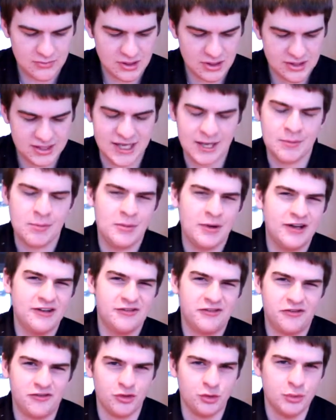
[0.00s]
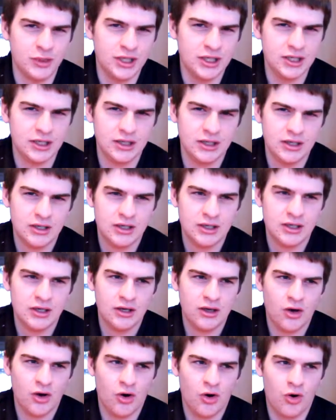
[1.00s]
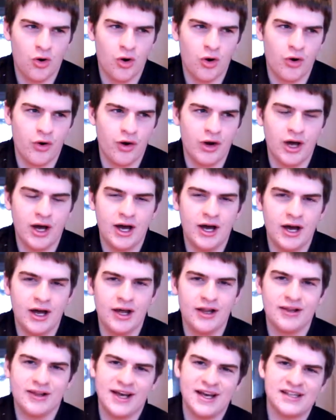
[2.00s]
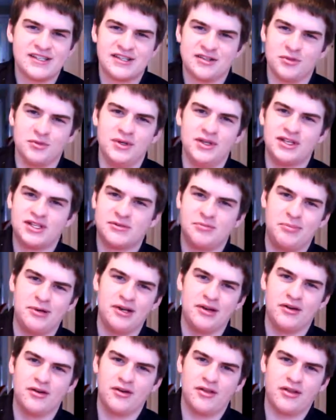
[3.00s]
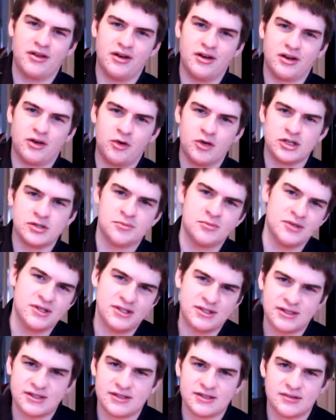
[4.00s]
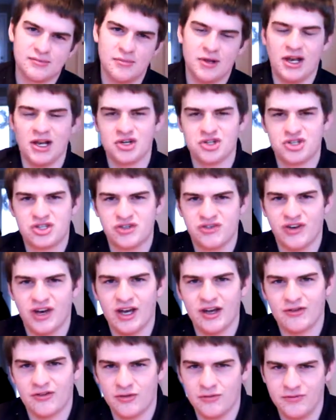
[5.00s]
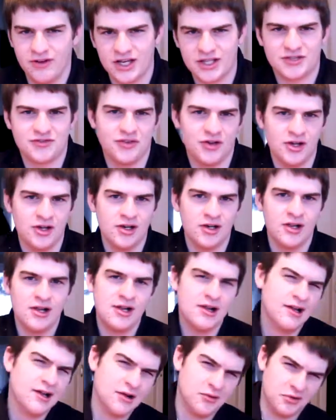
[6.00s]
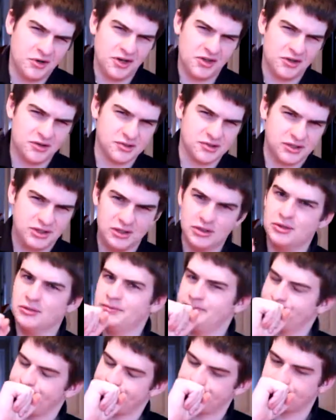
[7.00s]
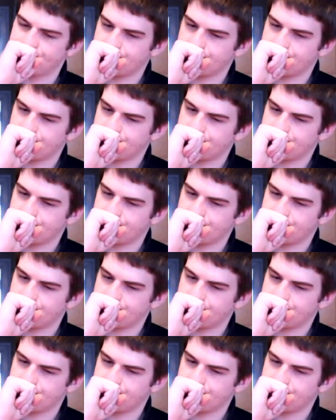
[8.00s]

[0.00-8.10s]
Simplement Fumé, or last week's beer, the Christmas Mélange d'hiver from Vache Folle. One of those two.